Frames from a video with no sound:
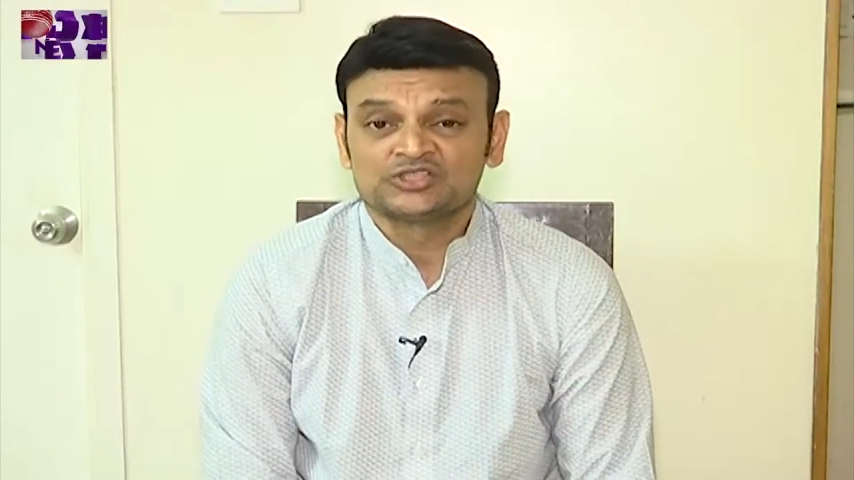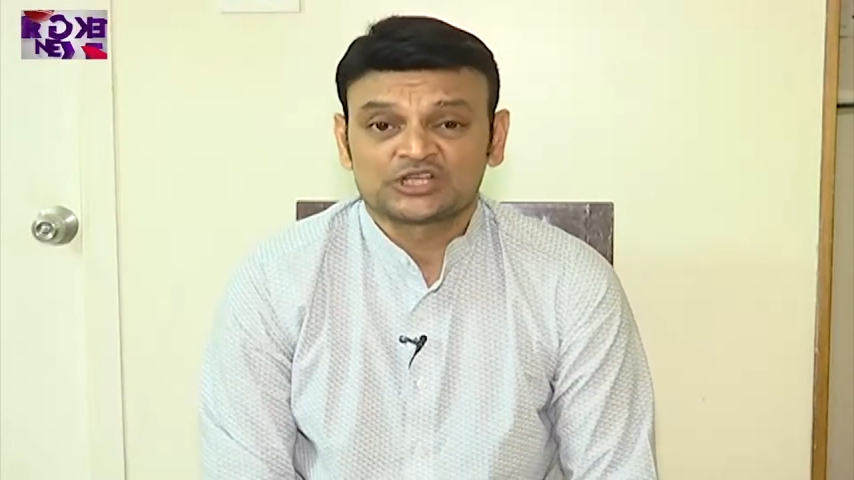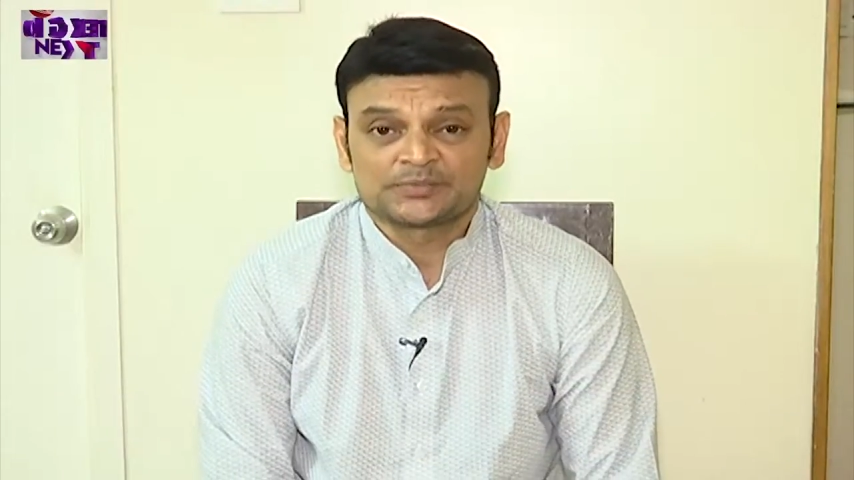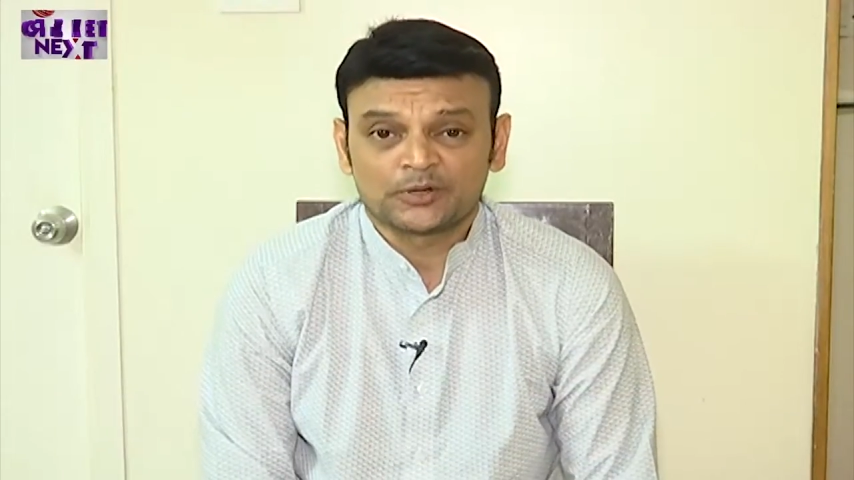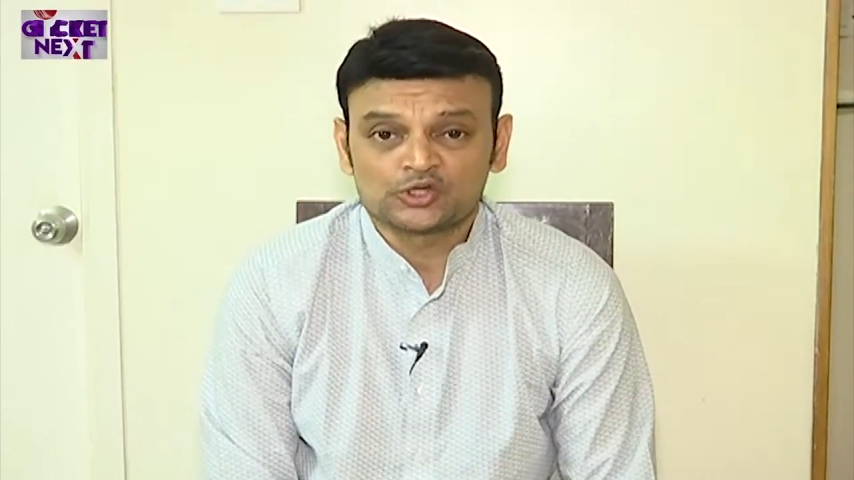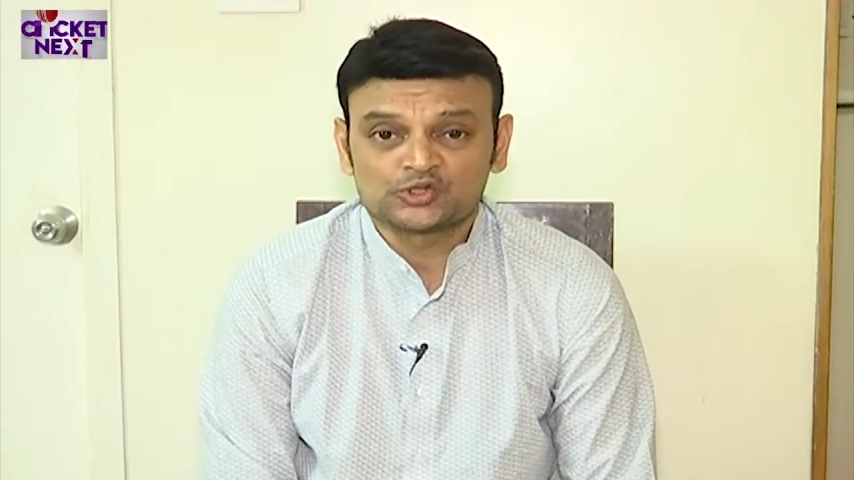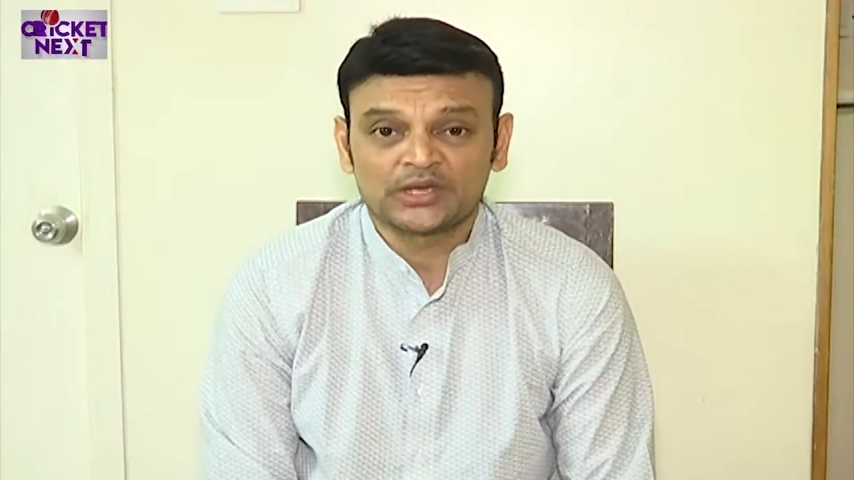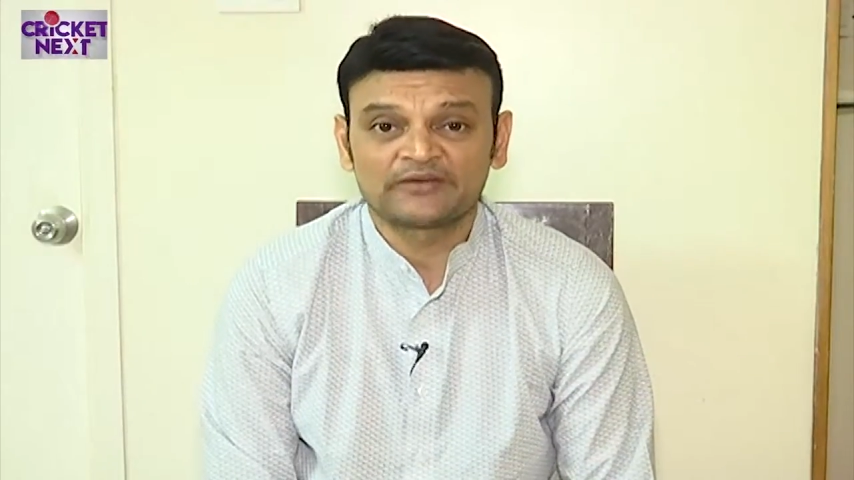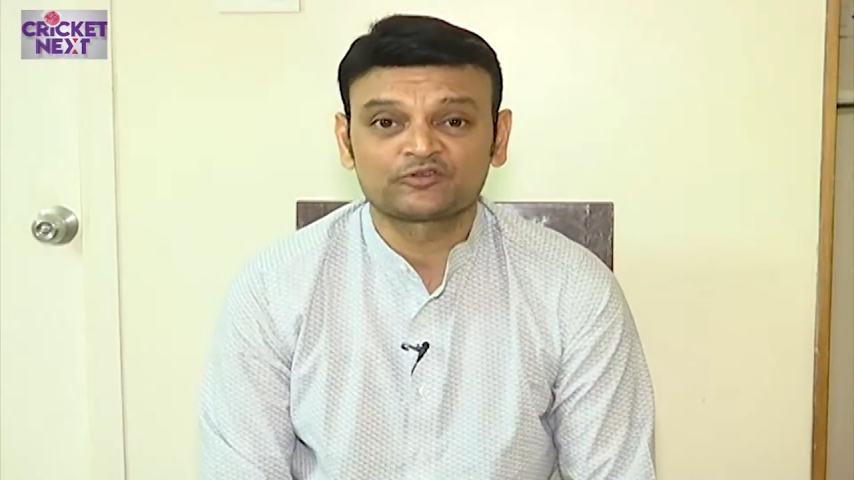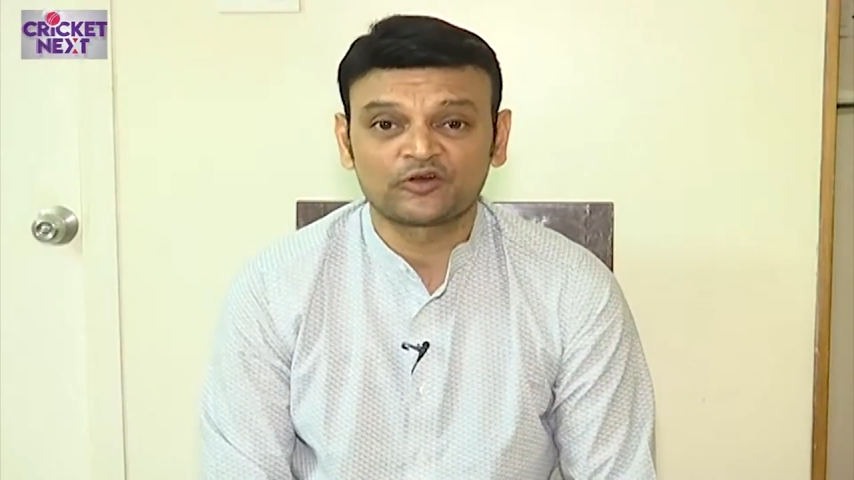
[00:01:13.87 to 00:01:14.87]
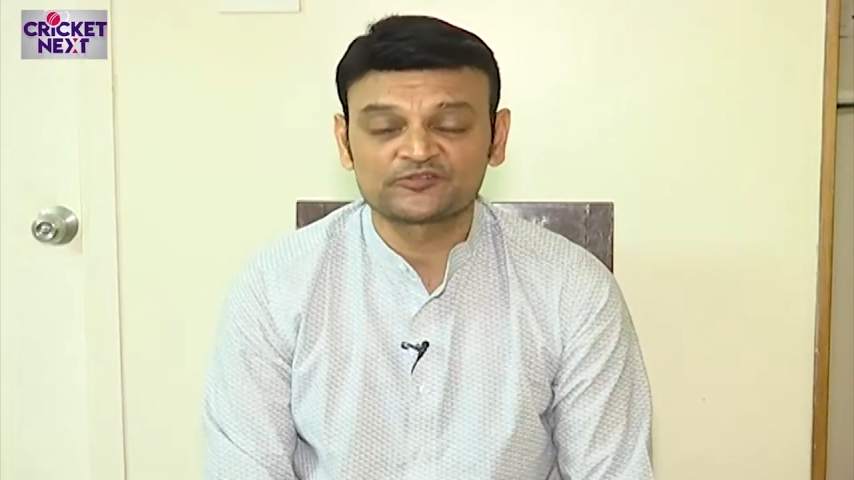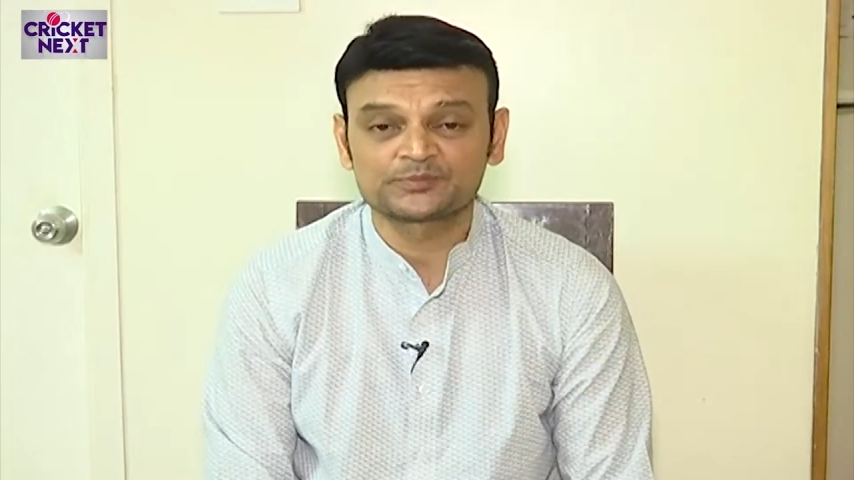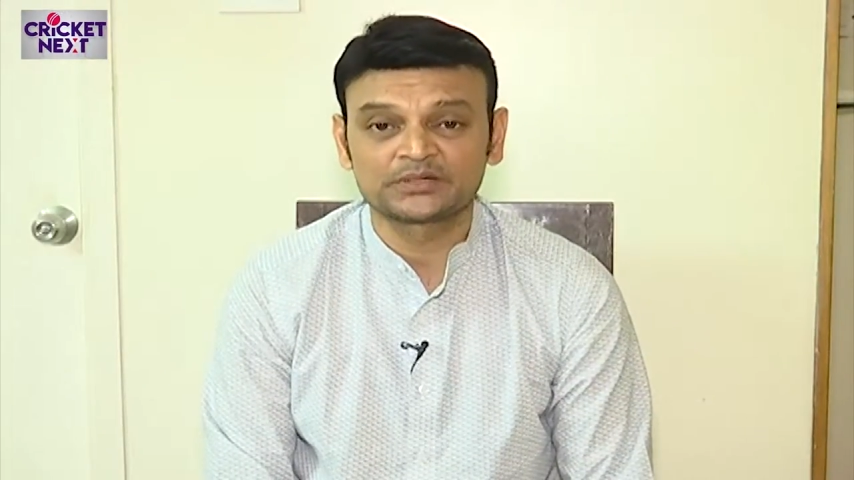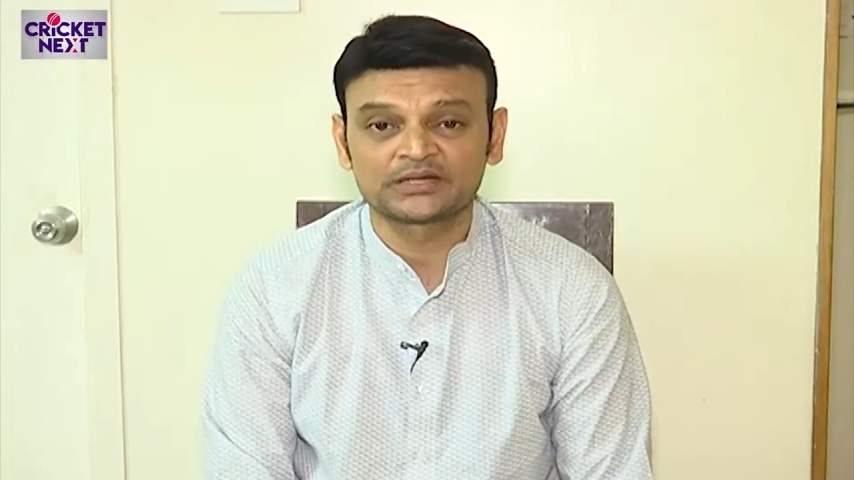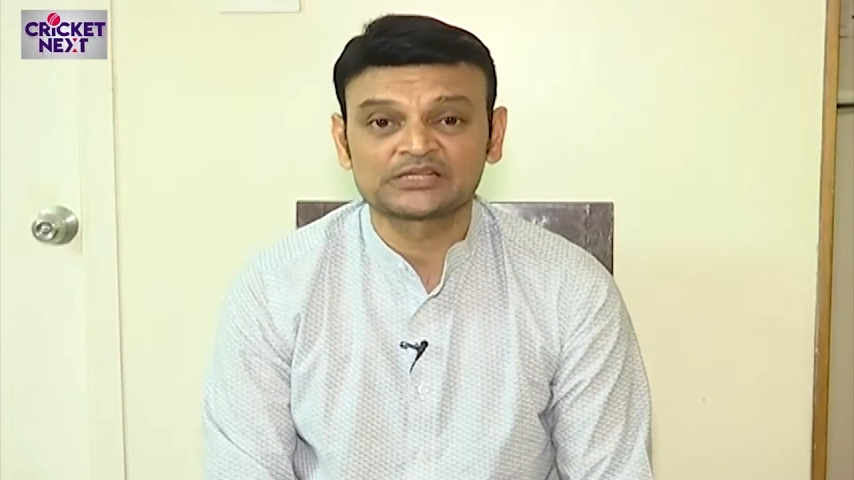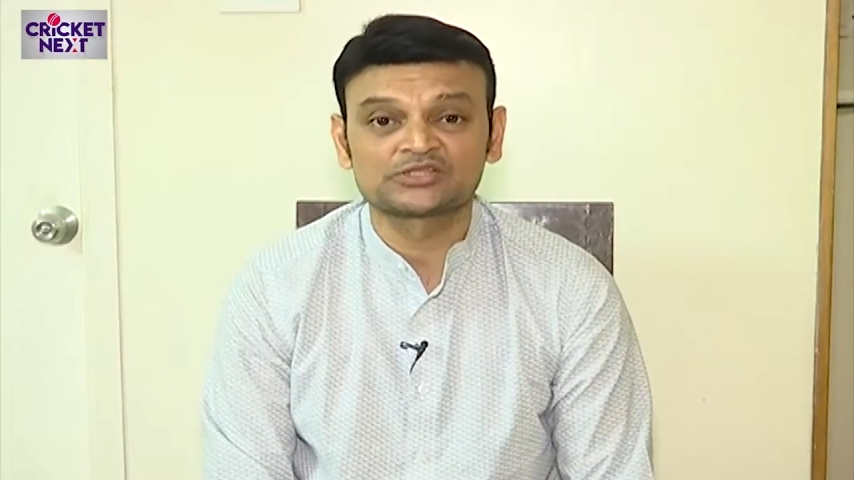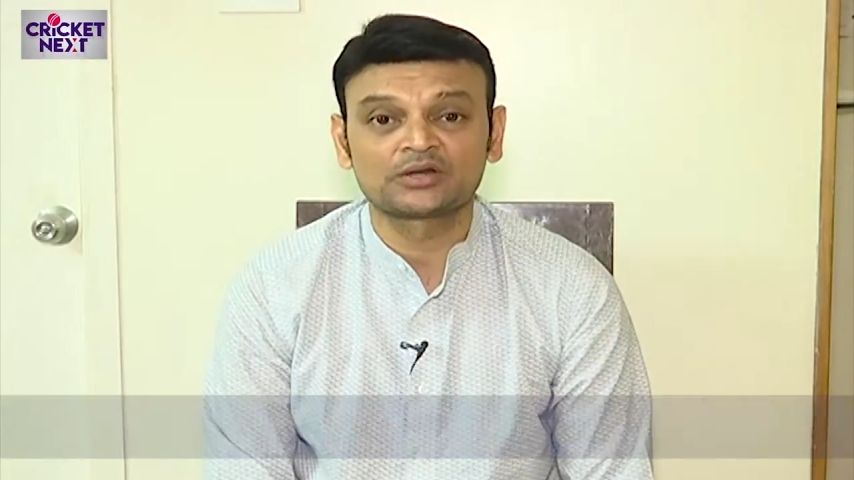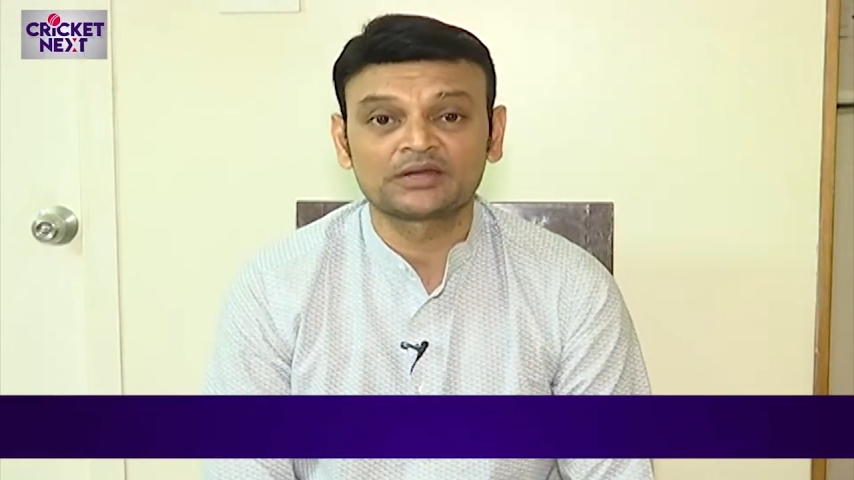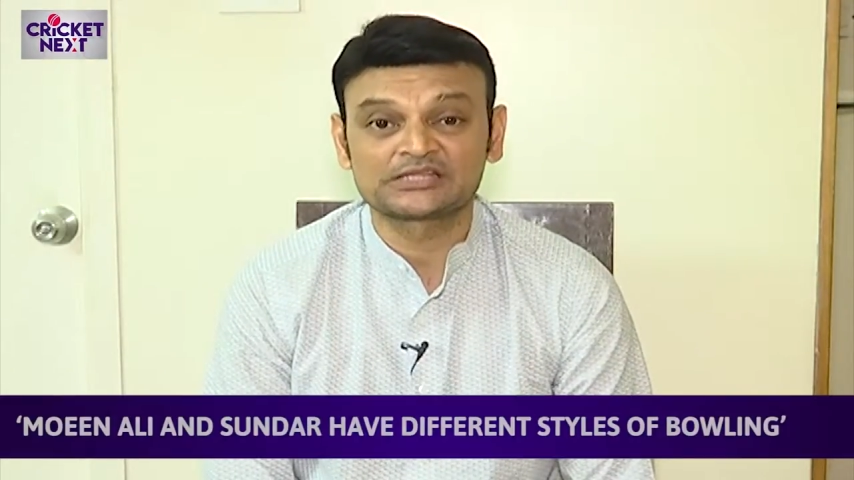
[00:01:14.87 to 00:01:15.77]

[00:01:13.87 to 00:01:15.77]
just because you have an off-spinner does not